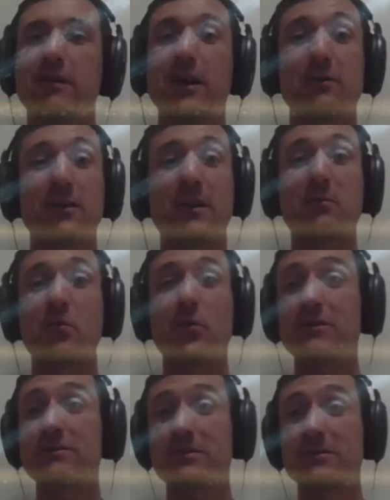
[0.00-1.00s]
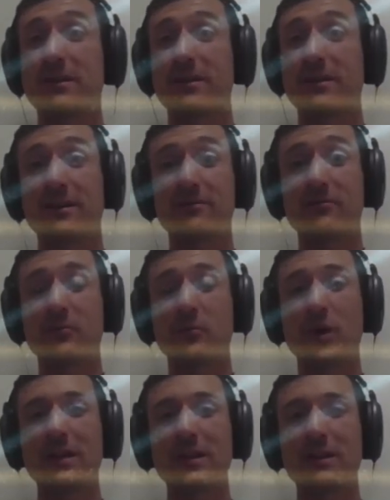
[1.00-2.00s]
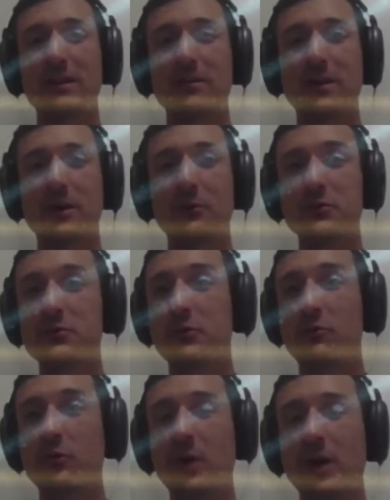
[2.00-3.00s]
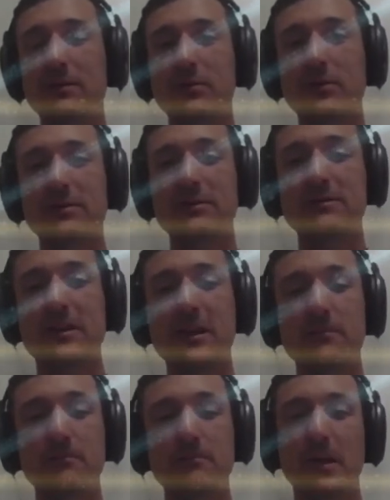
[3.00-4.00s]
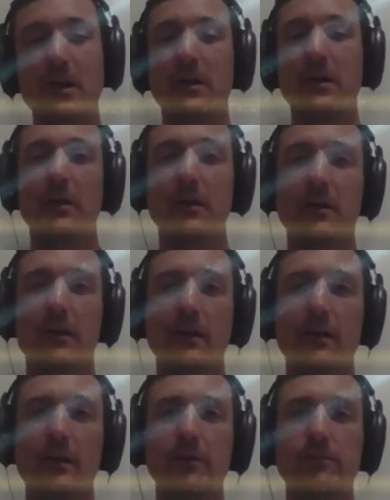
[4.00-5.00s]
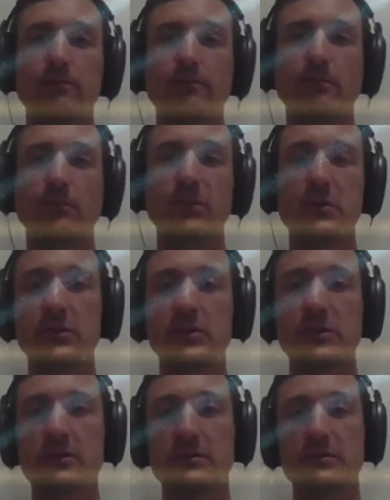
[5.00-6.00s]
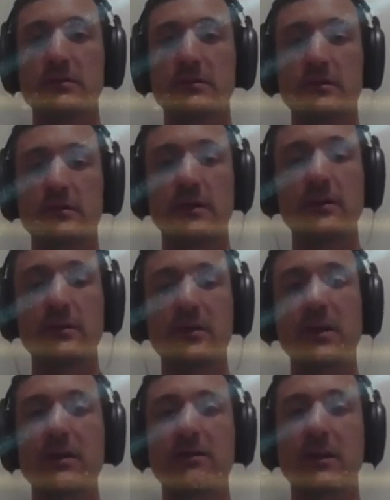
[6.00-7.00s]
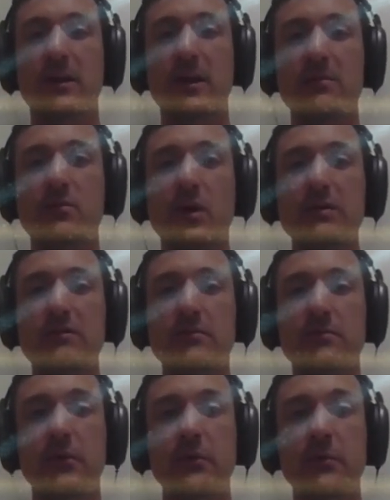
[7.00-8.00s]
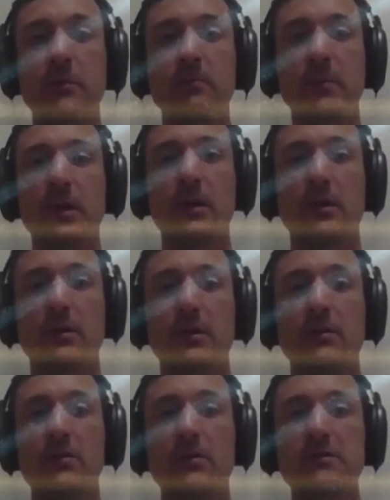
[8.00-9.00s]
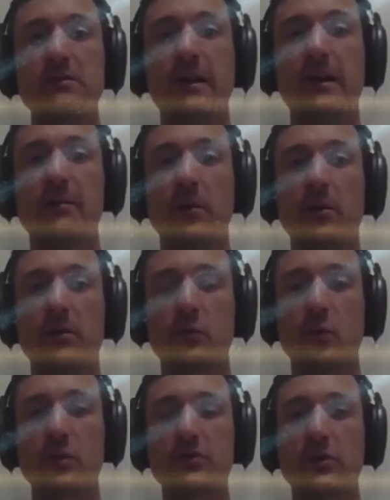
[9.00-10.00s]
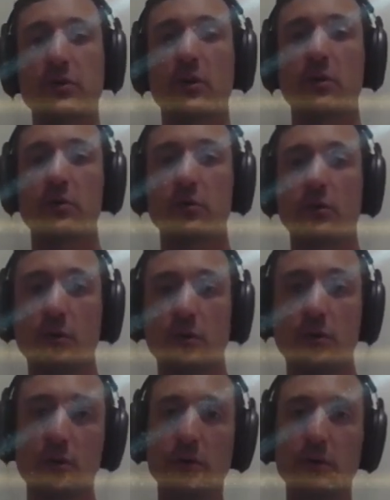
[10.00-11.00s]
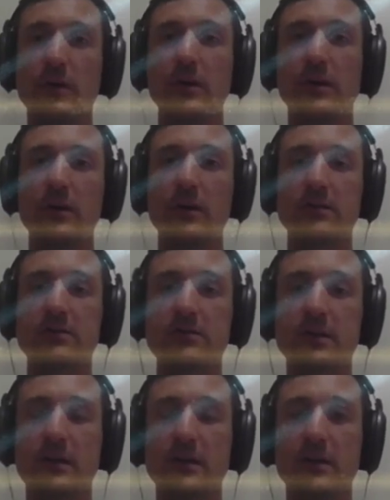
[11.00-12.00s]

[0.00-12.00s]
the game works and one level, how to solve one level in this game. So the idea behind the game is quite simple. There is a fireball that wants to go to its